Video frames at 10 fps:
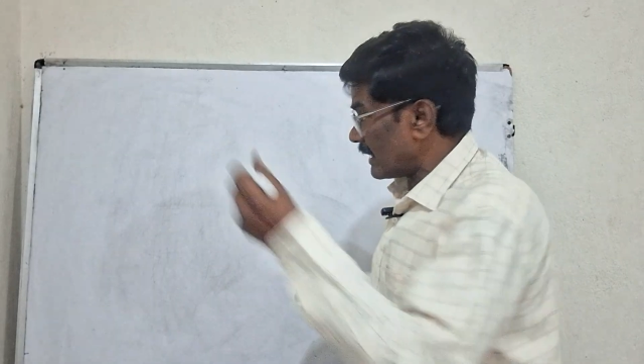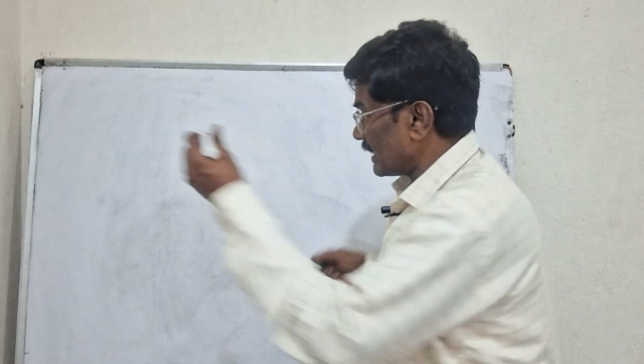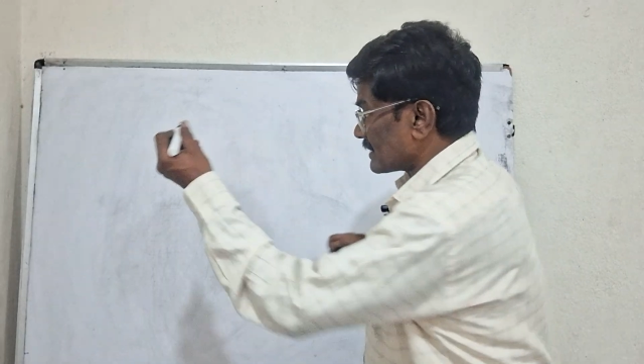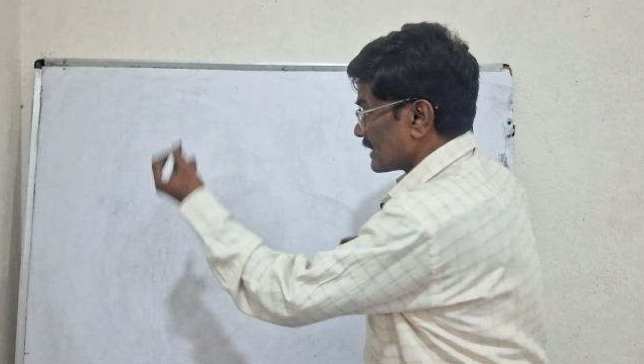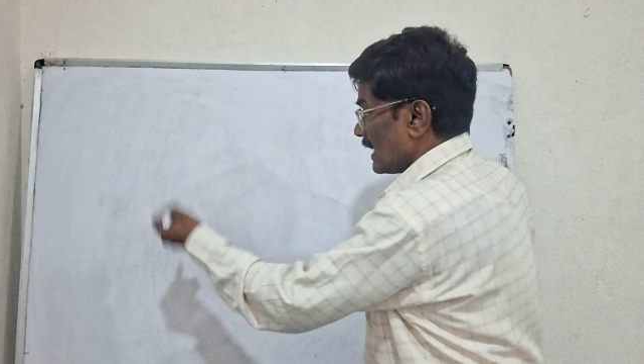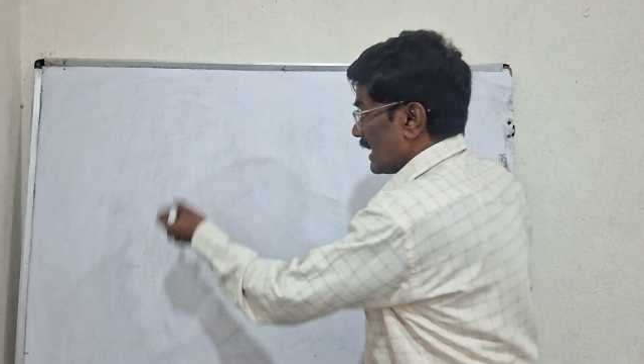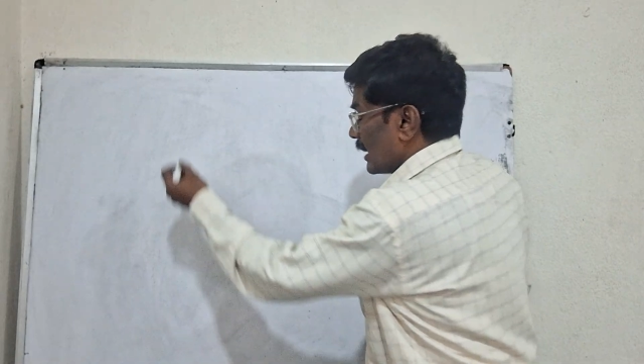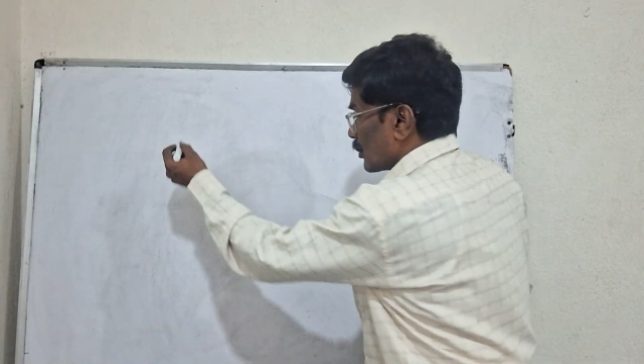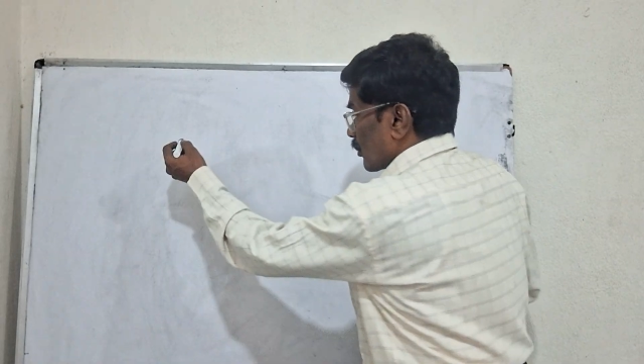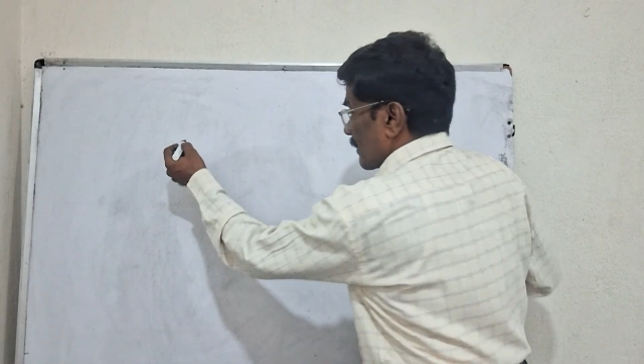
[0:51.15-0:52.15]
a cell,
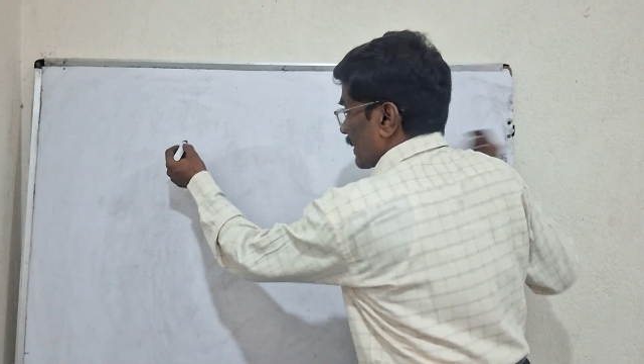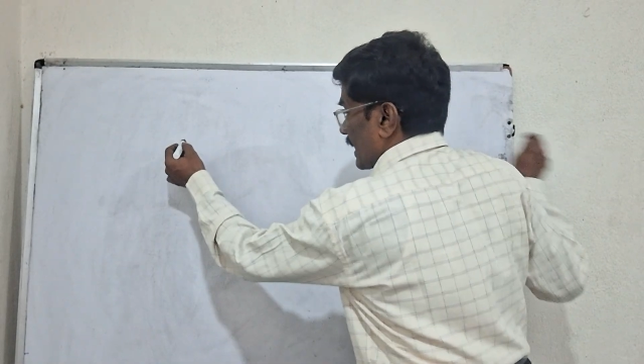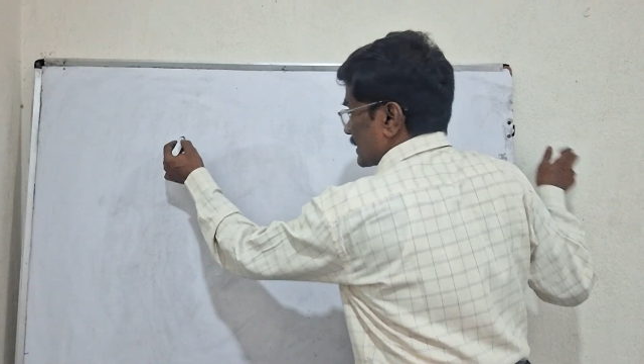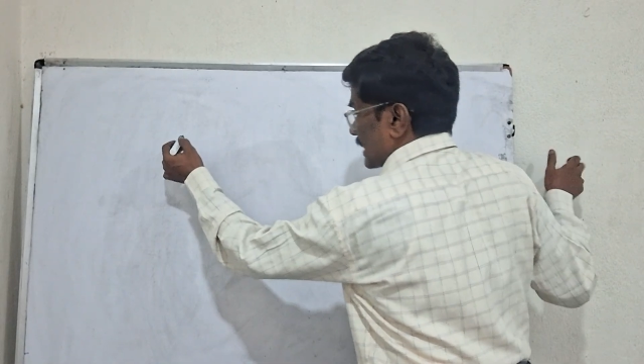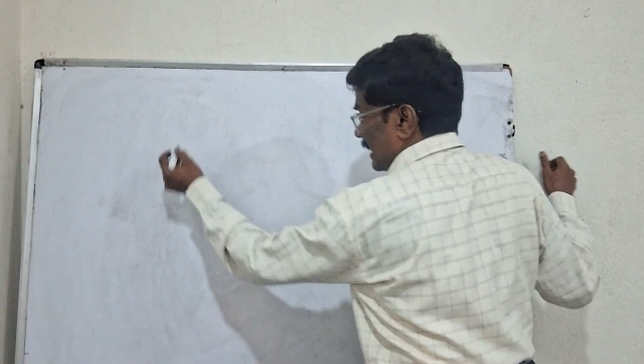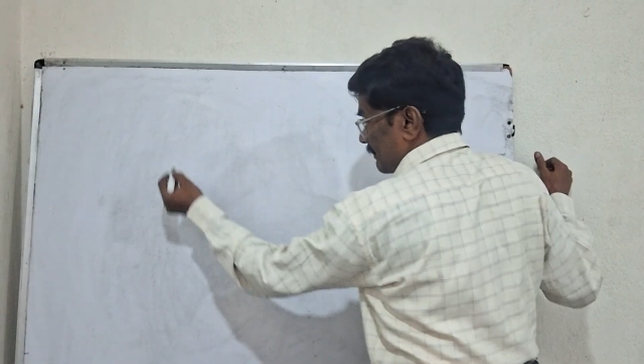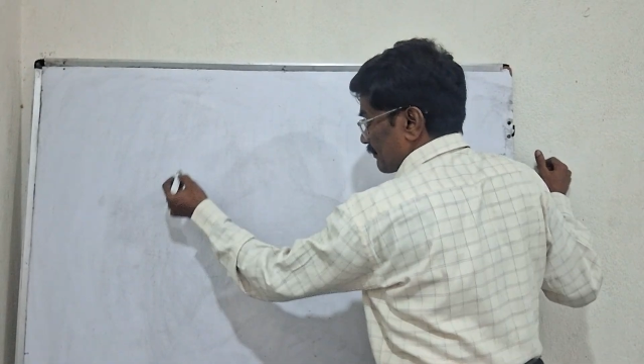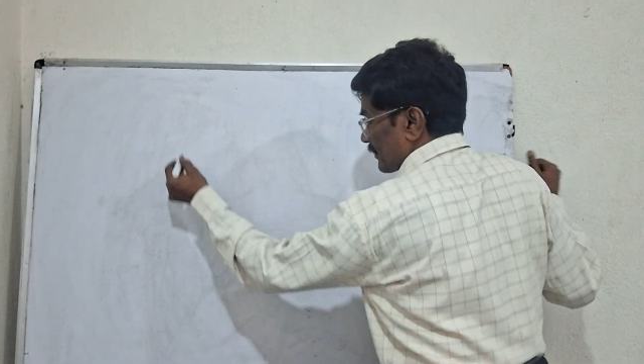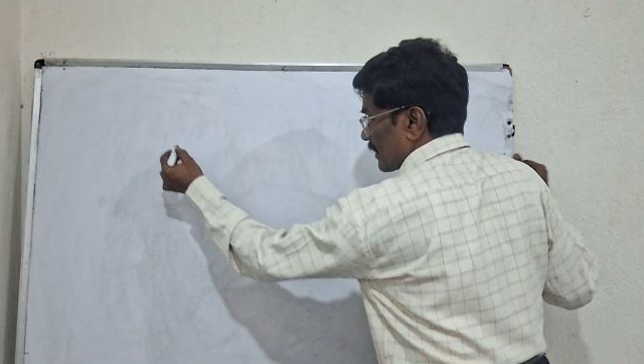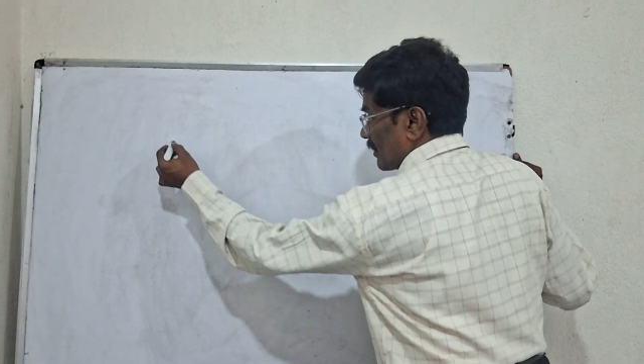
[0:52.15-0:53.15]
electrochemical cell,
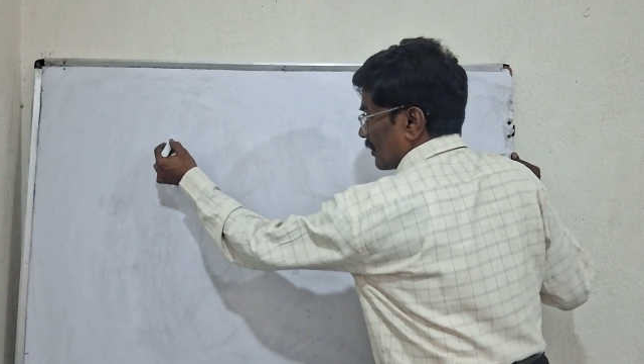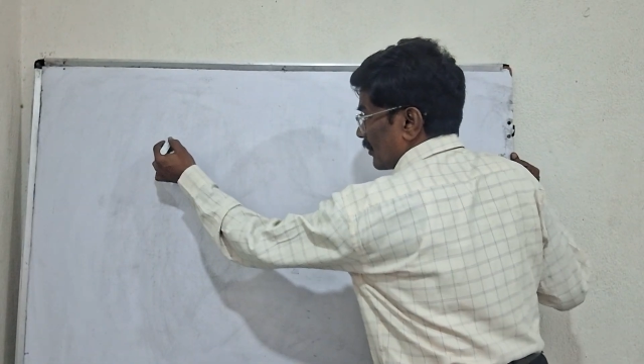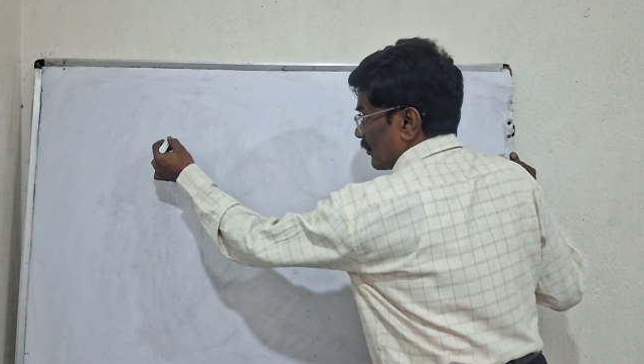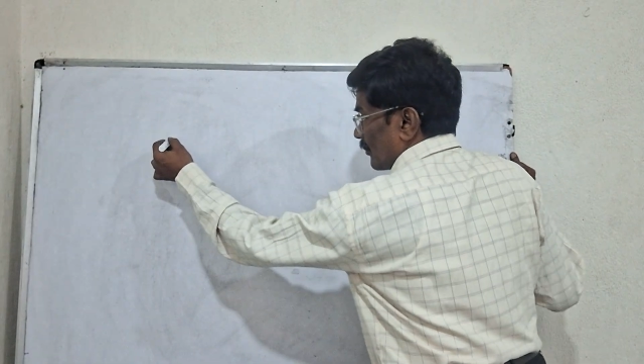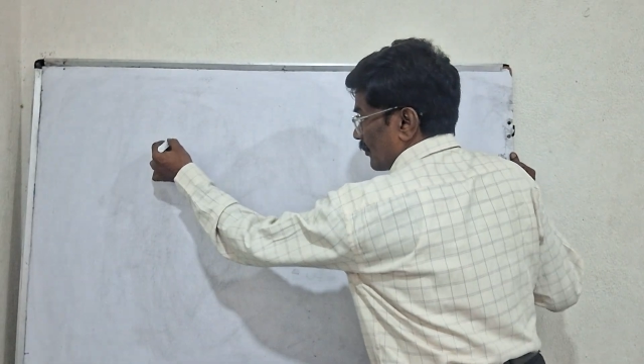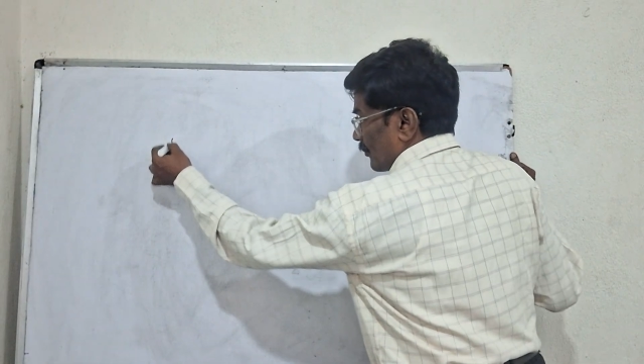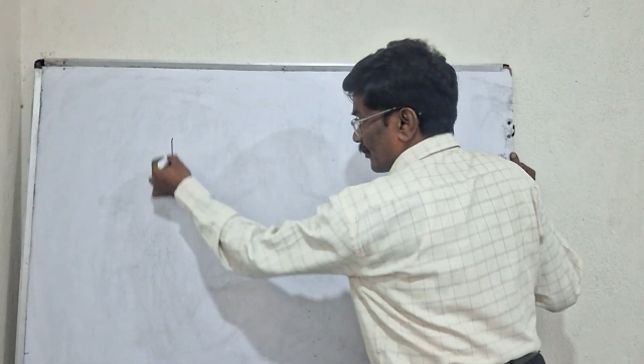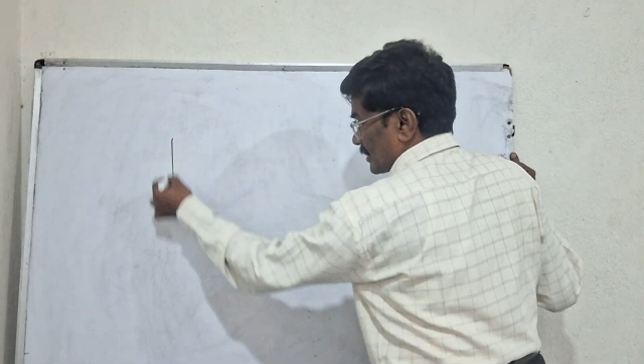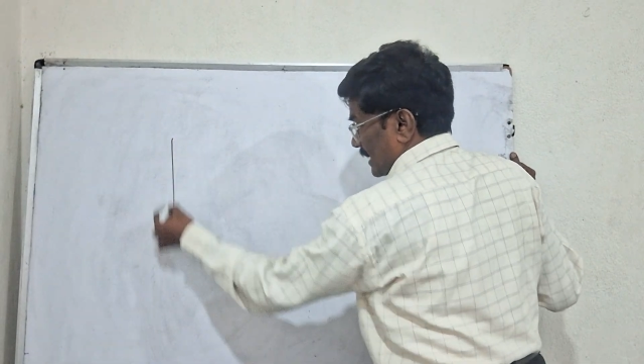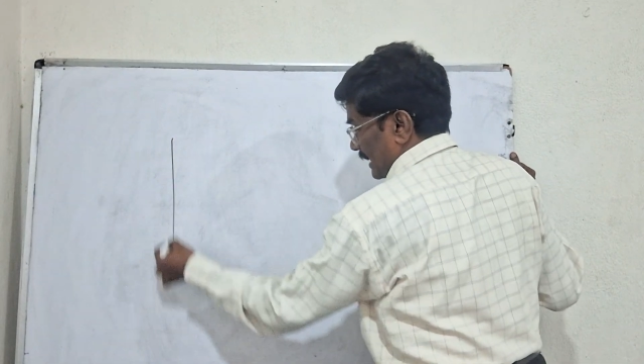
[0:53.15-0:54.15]
which